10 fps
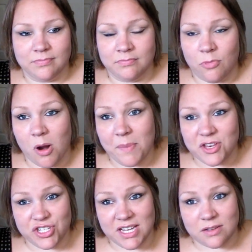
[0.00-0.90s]
More
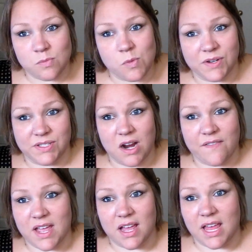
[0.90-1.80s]
binging, more
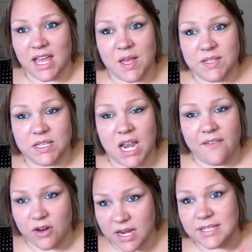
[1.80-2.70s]
starving. Like, it's a
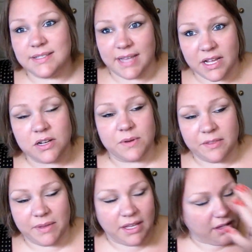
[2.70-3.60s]
never-ending cycle
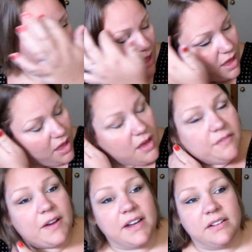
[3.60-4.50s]
with me.
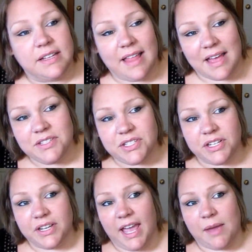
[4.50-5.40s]
Finally, last
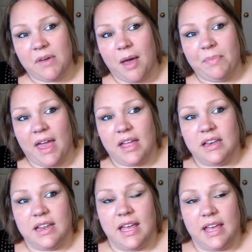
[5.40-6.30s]
year came up,
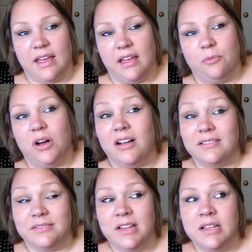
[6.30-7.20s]
and
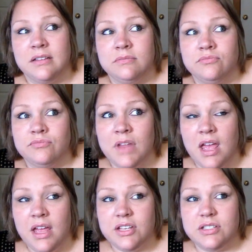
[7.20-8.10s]
in
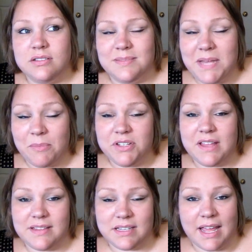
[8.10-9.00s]
September
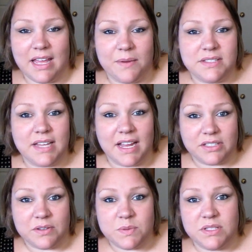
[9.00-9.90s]
2008, I was
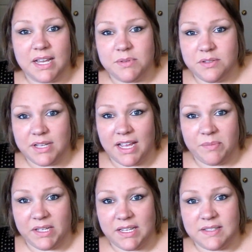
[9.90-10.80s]
diagnosed with type 2
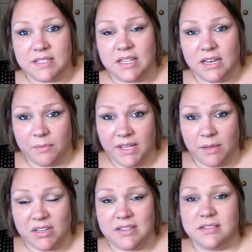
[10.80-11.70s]
diabetes, and then I
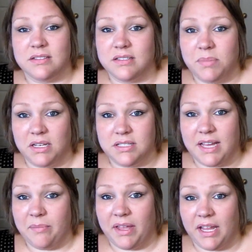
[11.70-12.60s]
became an insulin-dependent
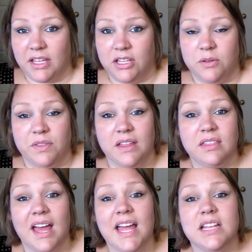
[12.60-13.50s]
diabetic. And you
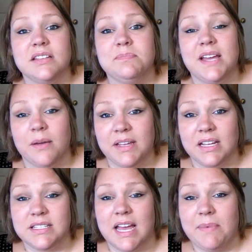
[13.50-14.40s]
think that
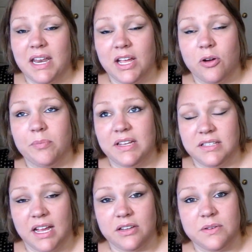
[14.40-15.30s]
becoming a diabetic or being
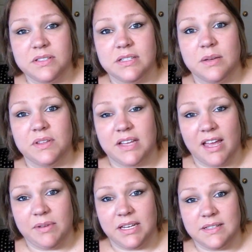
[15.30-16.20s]
diagnosed with
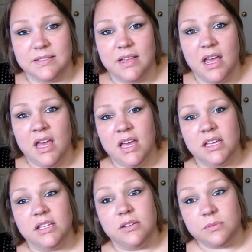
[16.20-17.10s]
diabetes,
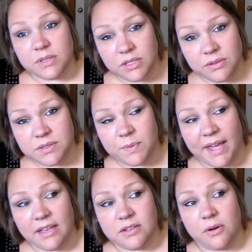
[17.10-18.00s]
you would lose
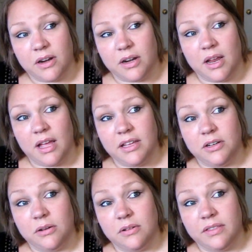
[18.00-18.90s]
weight, or, you
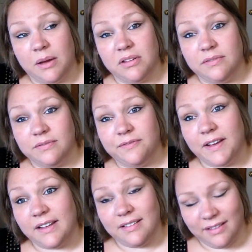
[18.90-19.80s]
know, that
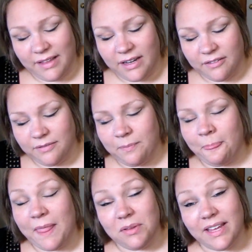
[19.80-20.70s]
would
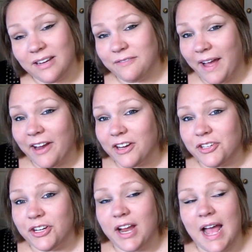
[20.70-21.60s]
light a fire
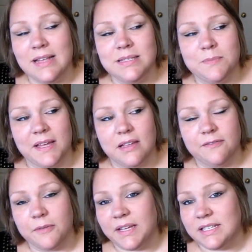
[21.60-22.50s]
under your ass, but
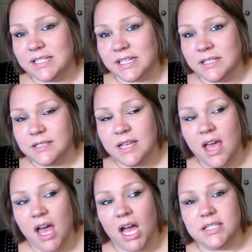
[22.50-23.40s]
for me it didn't
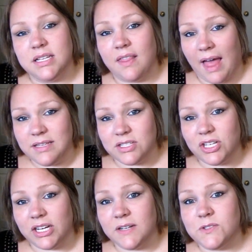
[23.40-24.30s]
until last
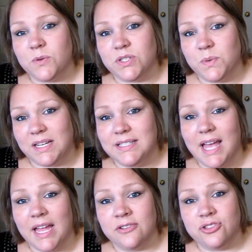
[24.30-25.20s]
year. So in
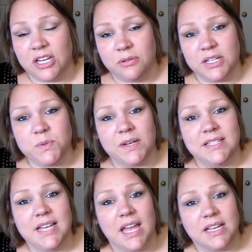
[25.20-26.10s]
January
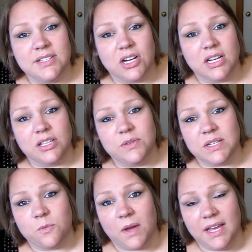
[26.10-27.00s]
2010, I started
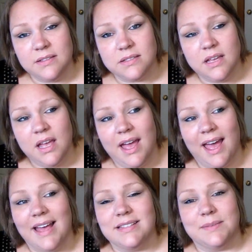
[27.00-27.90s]
losing weight,
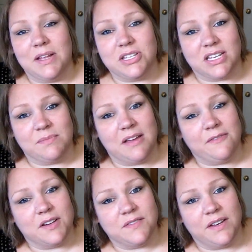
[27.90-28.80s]
as I mentioned in my
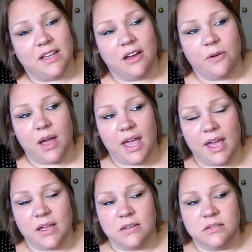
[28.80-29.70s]
first video,
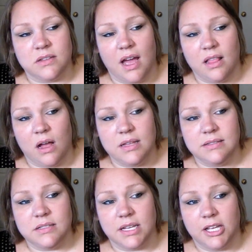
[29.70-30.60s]
and I
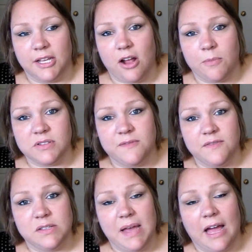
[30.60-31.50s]
lost a good almost
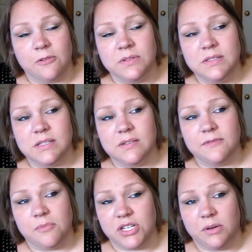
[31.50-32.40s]
50 pounds
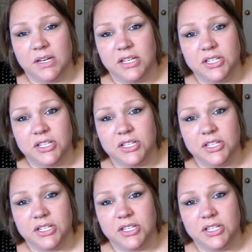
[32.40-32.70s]
from January to